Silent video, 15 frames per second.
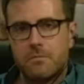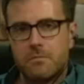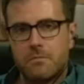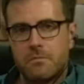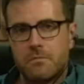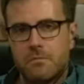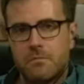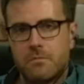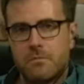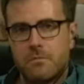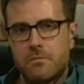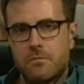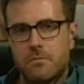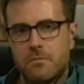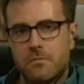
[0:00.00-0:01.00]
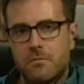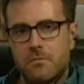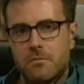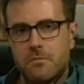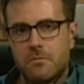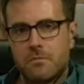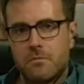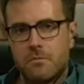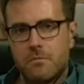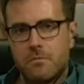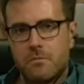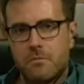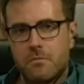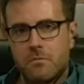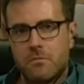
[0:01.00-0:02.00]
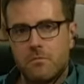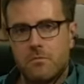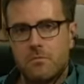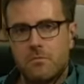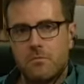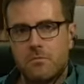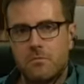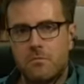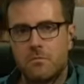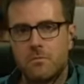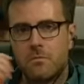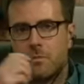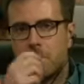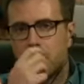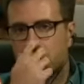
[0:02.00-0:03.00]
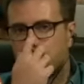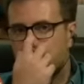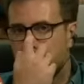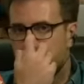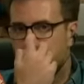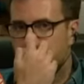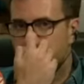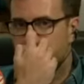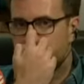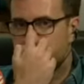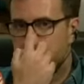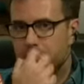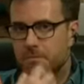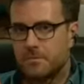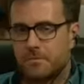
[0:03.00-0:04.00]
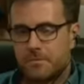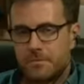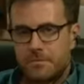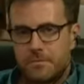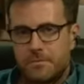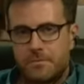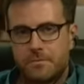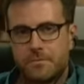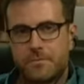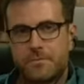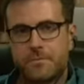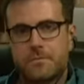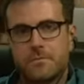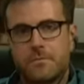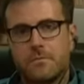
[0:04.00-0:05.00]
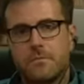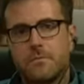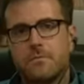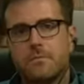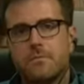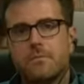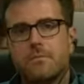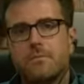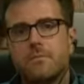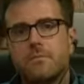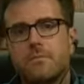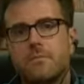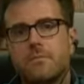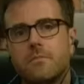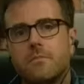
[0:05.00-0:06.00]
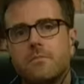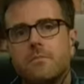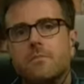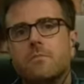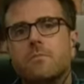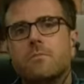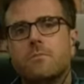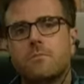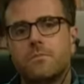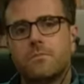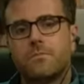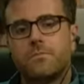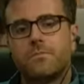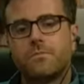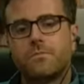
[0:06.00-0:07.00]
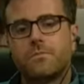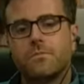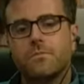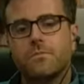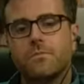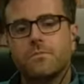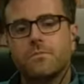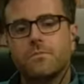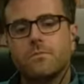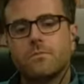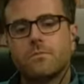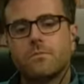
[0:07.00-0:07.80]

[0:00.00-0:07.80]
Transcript: This person isn't speaking.